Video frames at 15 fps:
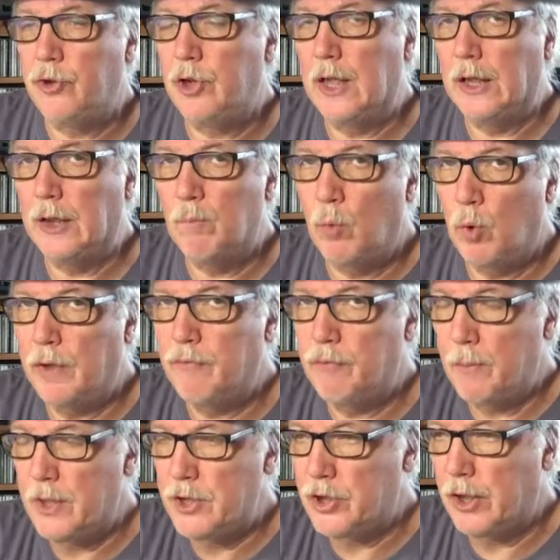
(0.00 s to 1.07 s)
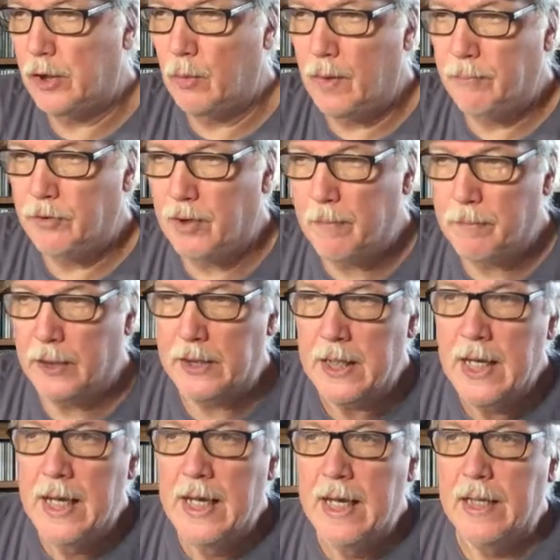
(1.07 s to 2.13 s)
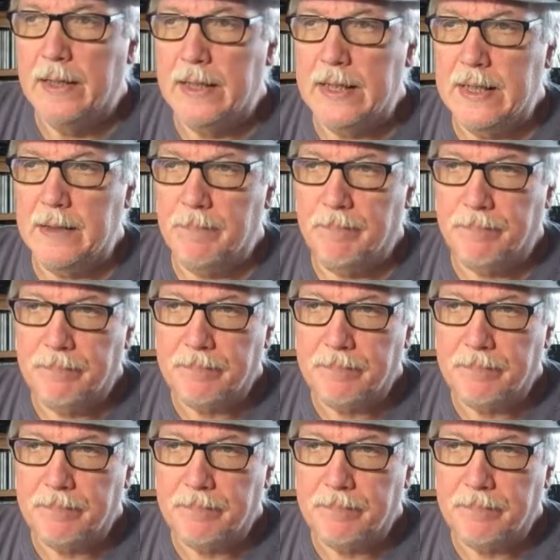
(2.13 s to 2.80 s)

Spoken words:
You can get more information on our website, but the